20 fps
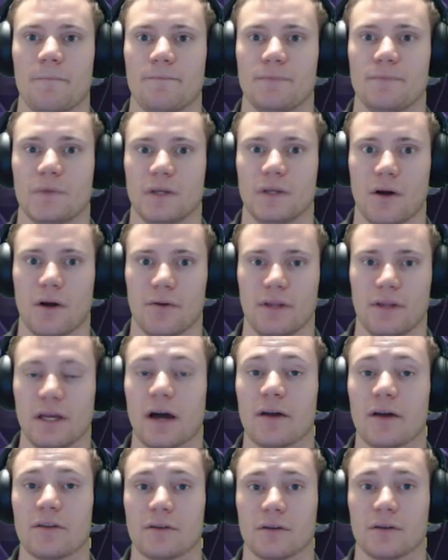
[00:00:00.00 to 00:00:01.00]
you know, the
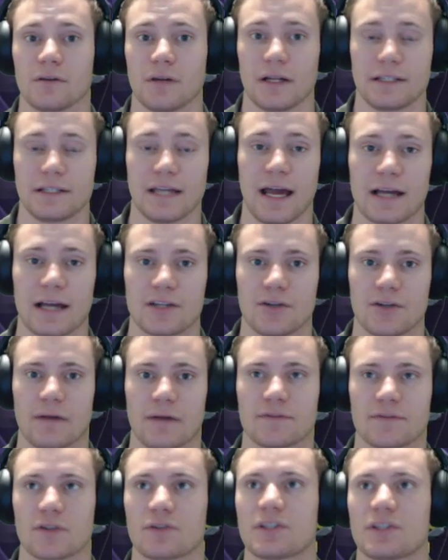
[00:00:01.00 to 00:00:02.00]
other attacks you
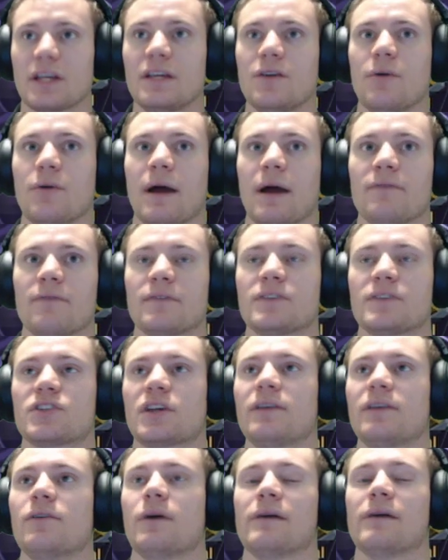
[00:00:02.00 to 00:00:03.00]
have. So say you have
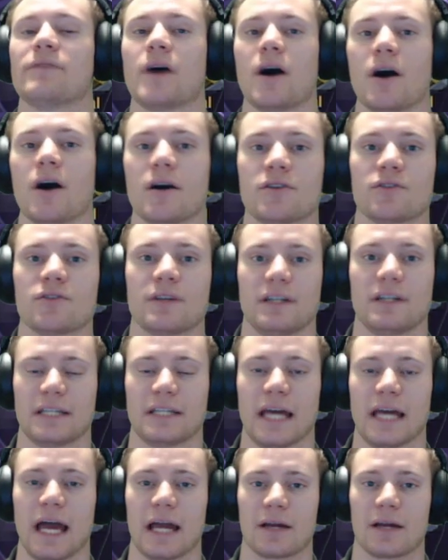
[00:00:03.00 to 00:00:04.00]
100
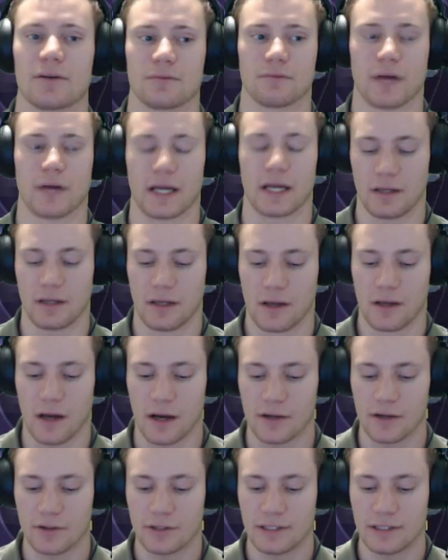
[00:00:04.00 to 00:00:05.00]
attack, right?
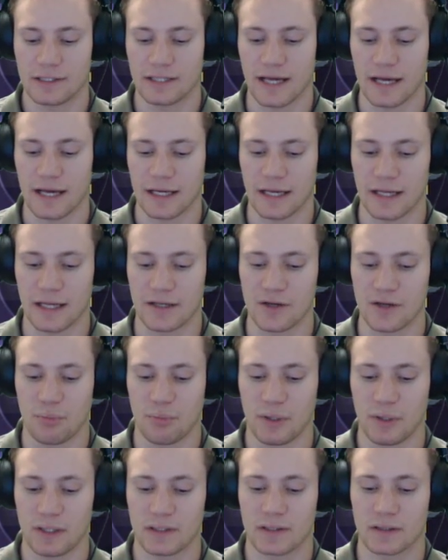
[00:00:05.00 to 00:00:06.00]
100 attack, and you
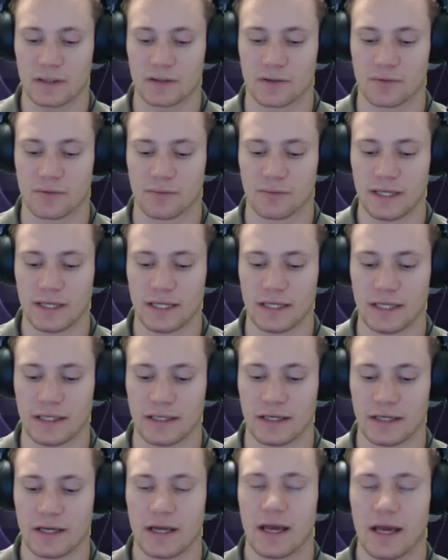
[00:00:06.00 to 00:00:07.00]
pick
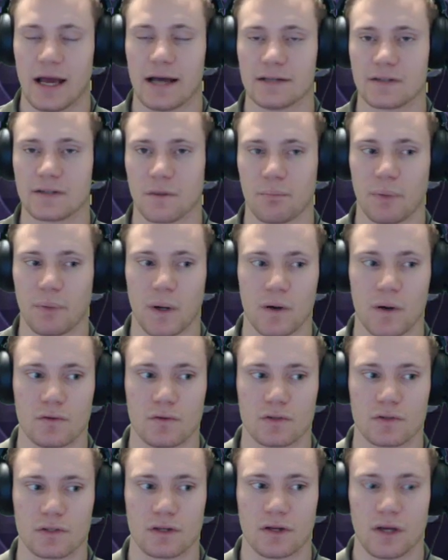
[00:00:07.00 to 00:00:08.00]
greed as
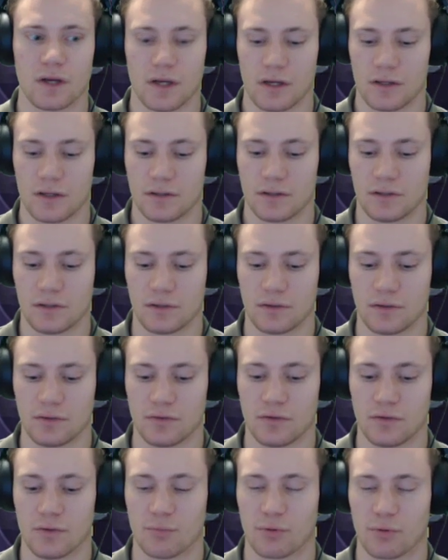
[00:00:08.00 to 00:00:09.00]
opposed
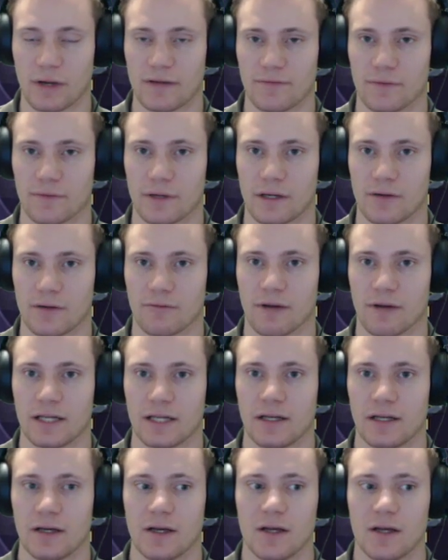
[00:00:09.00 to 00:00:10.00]
to bravery,
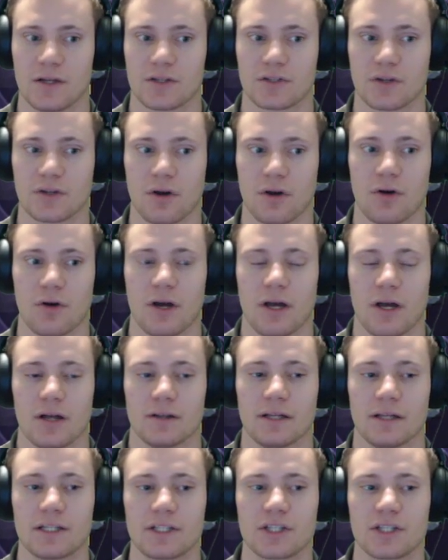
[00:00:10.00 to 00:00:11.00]
right? So
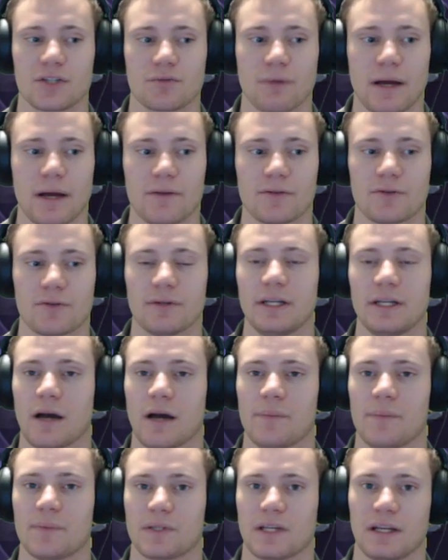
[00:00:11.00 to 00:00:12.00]
let's just round greed
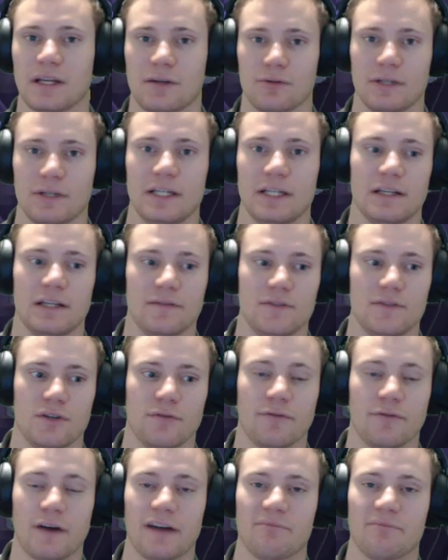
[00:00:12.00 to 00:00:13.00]
up. Say greed gives you
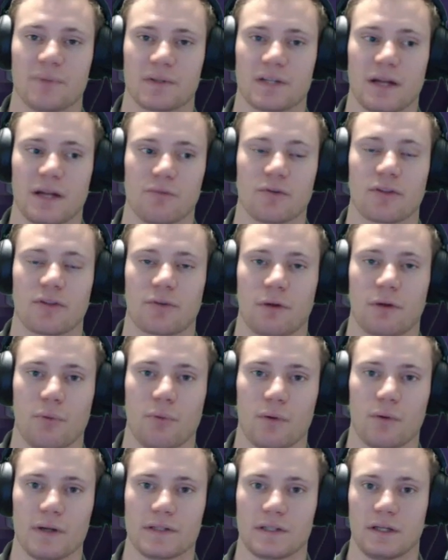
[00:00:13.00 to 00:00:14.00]
5% with 3
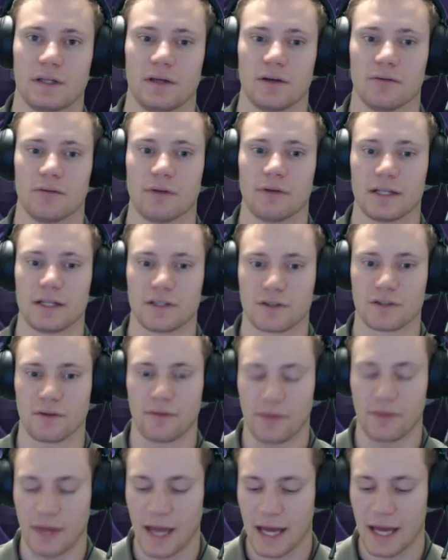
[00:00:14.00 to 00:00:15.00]
points in here, right? So
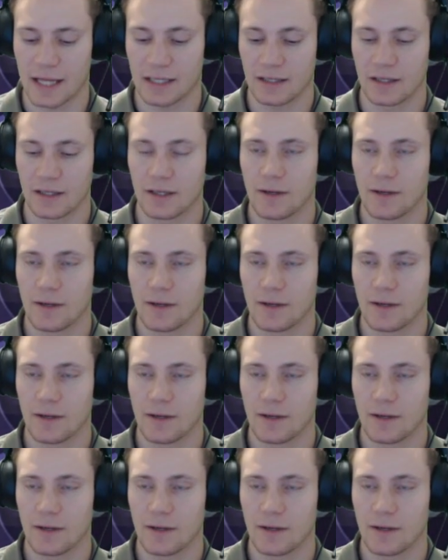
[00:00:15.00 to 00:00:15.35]
that